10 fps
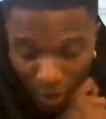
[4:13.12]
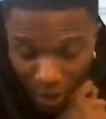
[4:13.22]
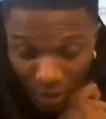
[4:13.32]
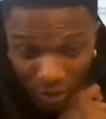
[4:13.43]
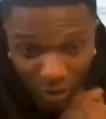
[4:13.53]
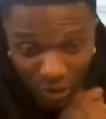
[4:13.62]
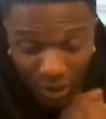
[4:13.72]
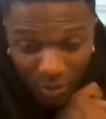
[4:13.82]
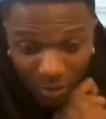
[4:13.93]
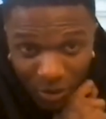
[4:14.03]
Yeah, it's the
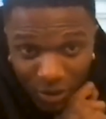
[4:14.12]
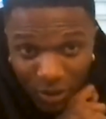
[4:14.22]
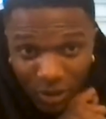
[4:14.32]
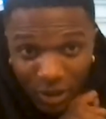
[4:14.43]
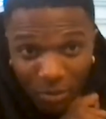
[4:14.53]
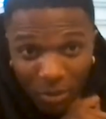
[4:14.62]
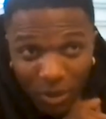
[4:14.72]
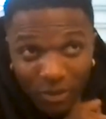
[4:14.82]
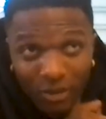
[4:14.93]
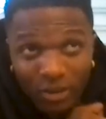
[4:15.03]
same. It's the same,
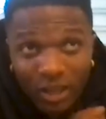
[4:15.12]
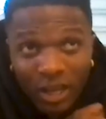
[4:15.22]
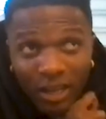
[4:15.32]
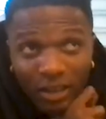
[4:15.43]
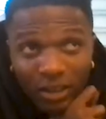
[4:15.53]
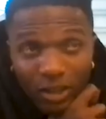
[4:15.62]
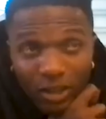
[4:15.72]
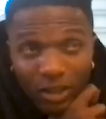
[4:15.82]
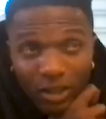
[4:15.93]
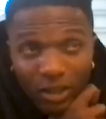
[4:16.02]
man. It's like,
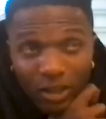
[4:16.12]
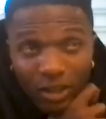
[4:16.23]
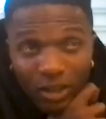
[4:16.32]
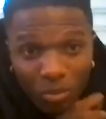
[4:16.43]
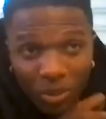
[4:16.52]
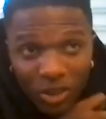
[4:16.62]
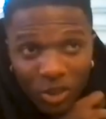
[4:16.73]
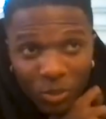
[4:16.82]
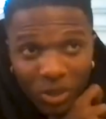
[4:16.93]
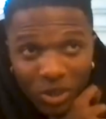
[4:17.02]
you know, the
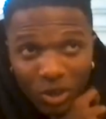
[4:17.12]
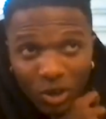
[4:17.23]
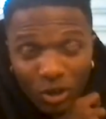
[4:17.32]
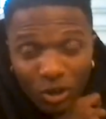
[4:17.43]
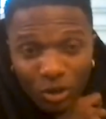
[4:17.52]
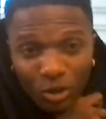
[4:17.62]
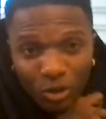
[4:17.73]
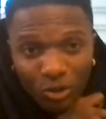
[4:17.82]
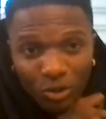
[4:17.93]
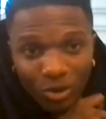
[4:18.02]
beat speaks a lot to
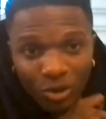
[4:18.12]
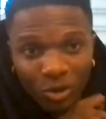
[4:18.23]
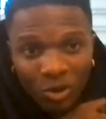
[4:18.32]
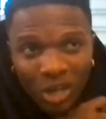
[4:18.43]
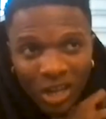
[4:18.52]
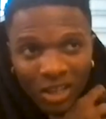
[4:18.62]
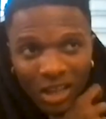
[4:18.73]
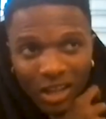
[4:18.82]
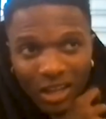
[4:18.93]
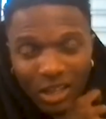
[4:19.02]
you. You know,
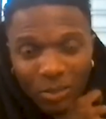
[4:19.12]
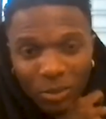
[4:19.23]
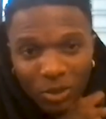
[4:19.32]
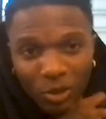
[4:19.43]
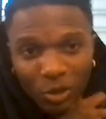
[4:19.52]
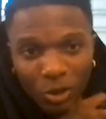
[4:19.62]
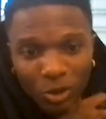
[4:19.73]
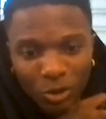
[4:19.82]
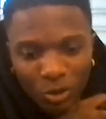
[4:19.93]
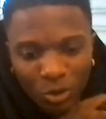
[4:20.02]
that speaks a lot
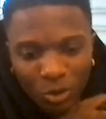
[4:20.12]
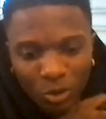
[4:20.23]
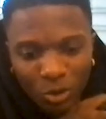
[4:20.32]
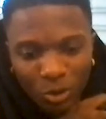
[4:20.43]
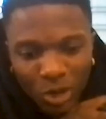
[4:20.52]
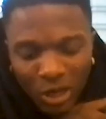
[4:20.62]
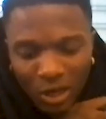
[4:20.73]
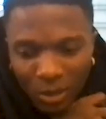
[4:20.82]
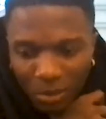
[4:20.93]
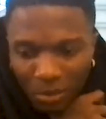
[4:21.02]
to you.
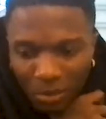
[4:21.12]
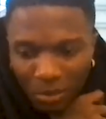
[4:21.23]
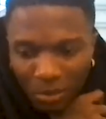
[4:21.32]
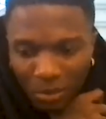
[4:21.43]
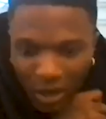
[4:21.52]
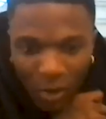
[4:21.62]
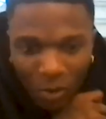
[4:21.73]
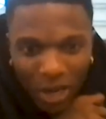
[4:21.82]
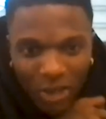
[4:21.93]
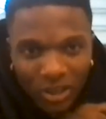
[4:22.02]
And that would
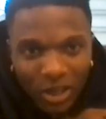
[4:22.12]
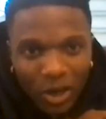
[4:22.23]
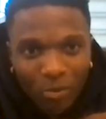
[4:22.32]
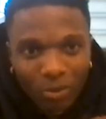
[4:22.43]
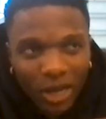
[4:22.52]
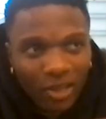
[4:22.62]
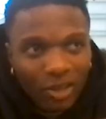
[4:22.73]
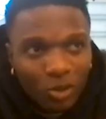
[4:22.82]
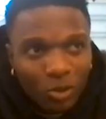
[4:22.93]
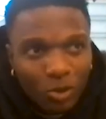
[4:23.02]
actually help, like, you
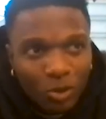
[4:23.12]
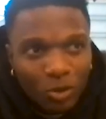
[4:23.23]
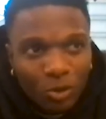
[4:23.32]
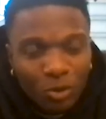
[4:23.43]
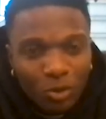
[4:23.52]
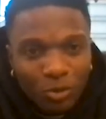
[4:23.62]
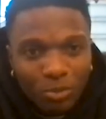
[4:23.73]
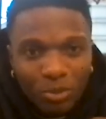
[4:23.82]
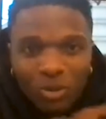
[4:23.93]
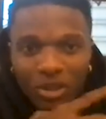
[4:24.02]
know, you
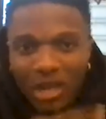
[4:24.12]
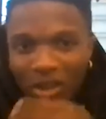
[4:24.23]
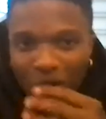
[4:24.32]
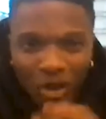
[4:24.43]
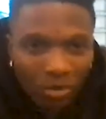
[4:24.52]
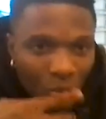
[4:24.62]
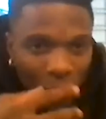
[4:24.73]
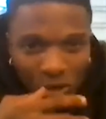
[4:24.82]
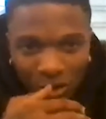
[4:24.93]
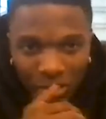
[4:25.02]
put together your
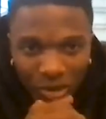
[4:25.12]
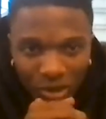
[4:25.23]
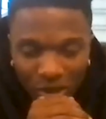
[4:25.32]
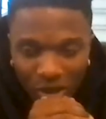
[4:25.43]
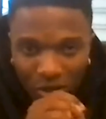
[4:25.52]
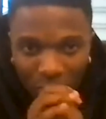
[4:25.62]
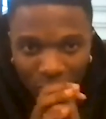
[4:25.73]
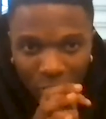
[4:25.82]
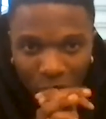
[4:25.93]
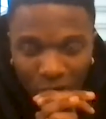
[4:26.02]
emotions
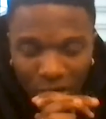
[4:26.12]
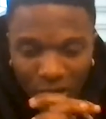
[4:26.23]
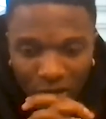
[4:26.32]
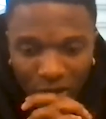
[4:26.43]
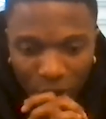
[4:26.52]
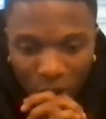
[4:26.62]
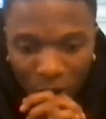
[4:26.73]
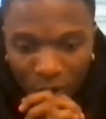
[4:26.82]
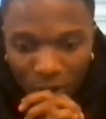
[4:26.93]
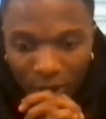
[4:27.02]
for the record.
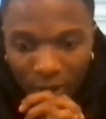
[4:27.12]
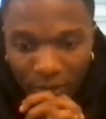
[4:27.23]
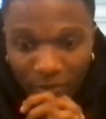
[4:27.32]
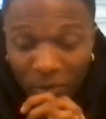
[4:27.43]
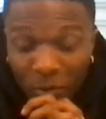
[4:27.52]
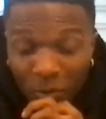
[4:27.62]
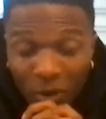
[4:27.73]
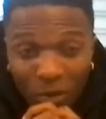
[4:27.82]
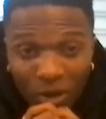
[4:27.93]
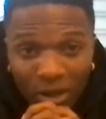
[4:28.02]
So from
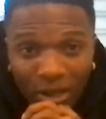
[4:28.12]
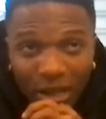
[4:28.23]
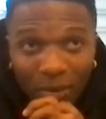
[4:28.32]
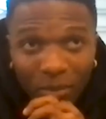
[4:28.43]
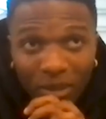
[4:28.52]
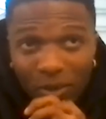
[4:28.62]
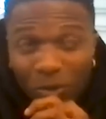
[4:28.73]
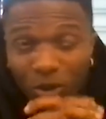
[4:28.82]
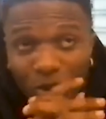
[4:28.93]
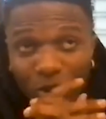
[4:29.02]
when we heard that beat, it
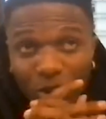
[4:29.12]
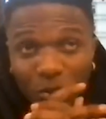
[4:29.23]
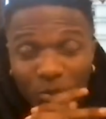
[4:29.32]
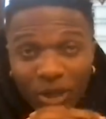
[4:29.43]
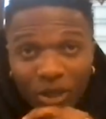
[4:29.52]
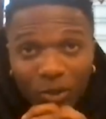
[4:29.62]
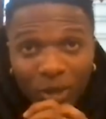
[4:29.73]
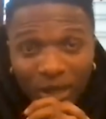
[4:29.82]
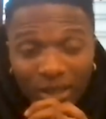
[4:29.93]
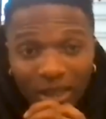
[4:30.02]
was just special,
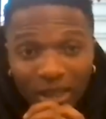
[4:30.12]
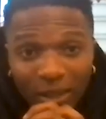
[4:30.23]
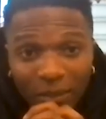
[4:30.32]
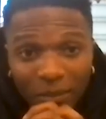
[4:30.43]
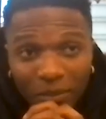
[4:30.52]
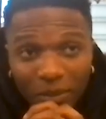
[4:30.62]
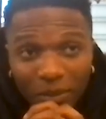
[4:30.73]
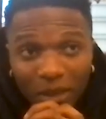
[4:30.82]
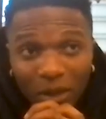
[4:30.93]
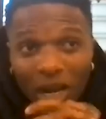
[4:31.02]
man. And I know
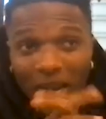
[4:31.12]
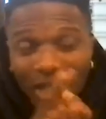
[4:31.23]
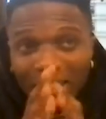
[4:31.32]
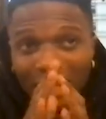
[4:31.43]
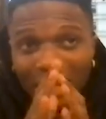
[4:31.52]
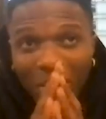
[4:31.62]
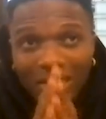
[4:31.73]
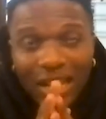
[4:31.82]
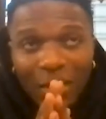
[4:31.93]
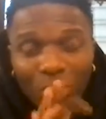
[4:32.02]
I like to take my
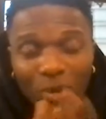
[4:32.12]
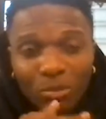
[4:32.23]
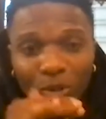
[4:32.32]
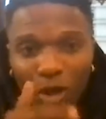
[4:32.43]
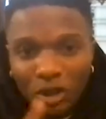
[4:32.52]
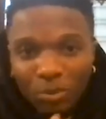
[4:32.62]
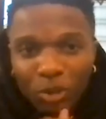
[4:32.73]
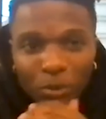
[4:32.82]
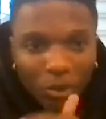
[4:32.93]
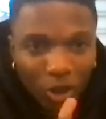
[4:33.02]
time with the production,
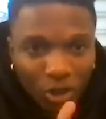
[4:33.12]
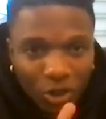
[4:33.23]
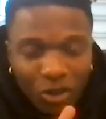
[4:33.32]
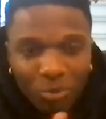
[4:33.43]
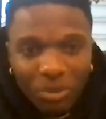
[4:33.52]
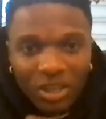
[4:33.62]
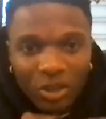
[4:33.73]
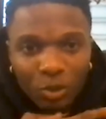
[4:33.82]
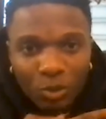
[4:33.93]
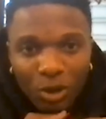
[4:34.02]
post-production on the beat
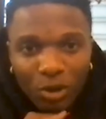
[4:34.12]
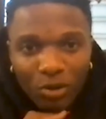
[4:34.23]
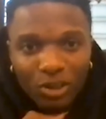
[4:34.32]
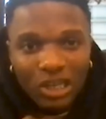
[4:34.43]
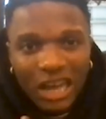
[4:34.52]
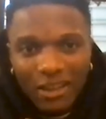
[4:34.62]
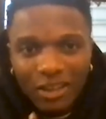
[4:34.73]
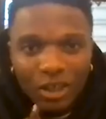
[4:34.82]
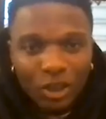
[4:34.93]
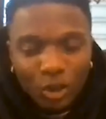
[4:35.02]
as well,
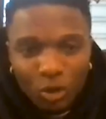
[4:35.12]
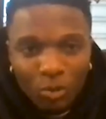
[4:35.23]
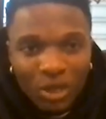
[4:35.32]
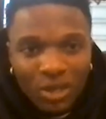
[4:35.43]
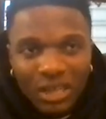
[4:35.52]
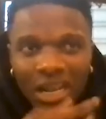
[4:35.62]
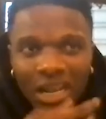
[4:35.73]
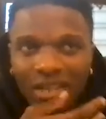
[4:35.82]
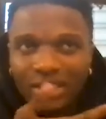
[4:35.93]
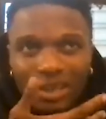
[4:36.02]
the instruments. I
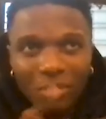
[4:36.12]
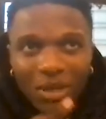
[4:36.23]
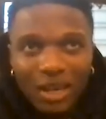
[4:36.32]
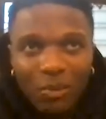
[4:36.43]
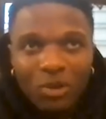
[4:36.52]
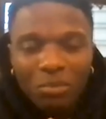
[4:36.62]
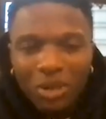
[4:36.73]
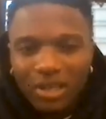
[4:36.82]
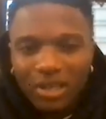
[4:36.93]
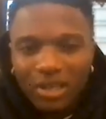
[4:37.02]
like to take my time with the
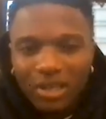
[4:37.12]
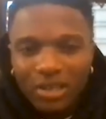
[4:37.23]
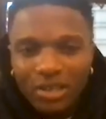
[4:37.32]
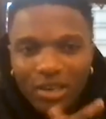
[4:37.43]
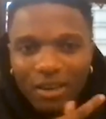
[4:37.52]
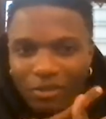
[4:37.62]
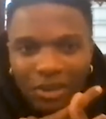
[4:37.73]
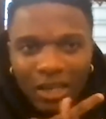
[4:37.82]
mix, everything like that.